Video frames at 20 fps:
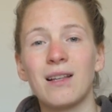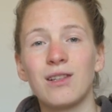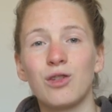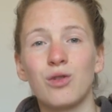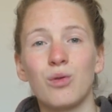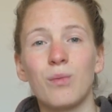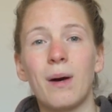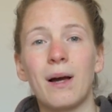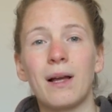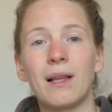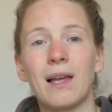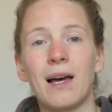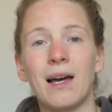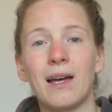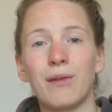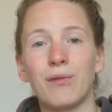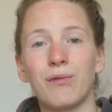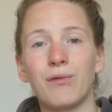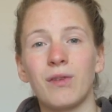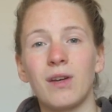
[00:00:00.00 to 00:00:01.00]
to my
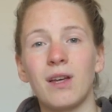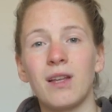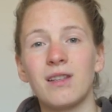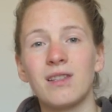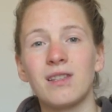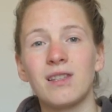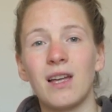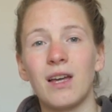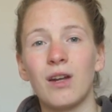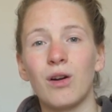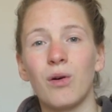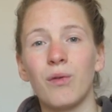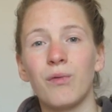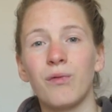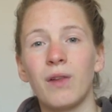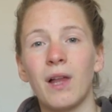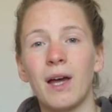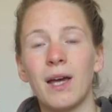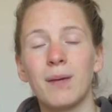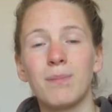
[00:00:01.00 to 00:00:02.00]
life, instead of
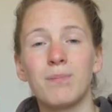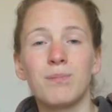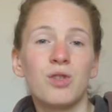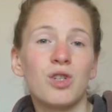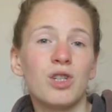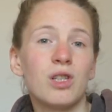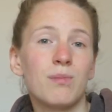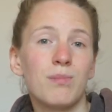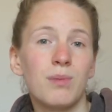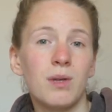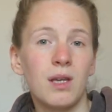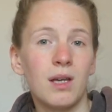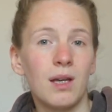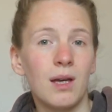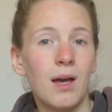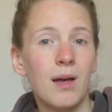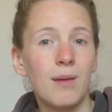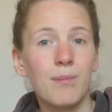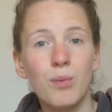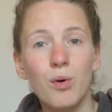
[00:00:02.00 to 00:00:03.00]
like just being
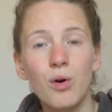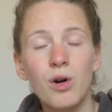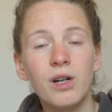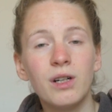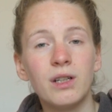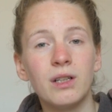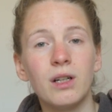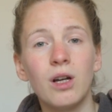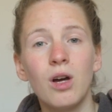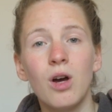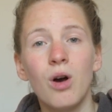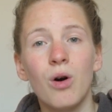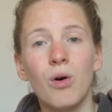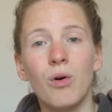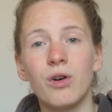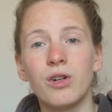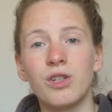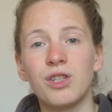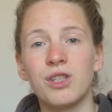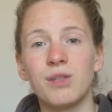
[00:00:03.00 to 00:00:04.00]
a burden
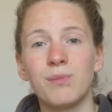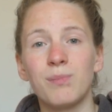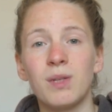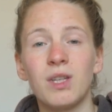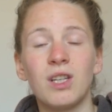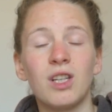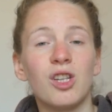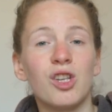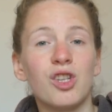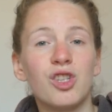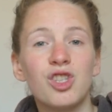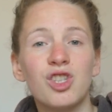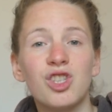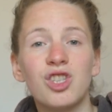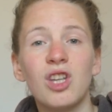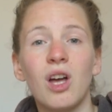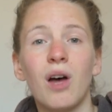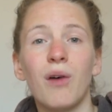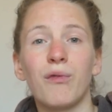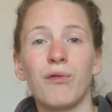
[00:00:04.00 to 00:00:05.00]
or just being
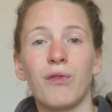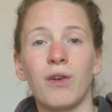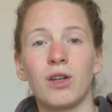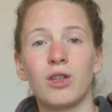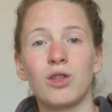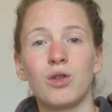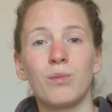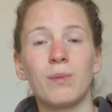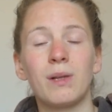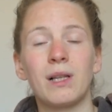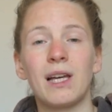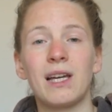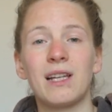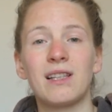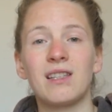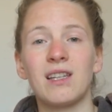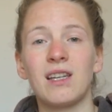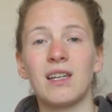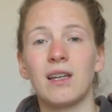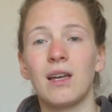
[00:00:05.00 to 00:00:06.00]
stuff
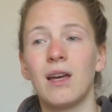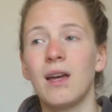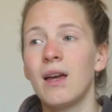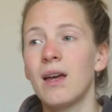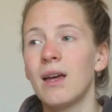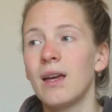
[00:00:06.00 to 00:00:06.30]
accumulating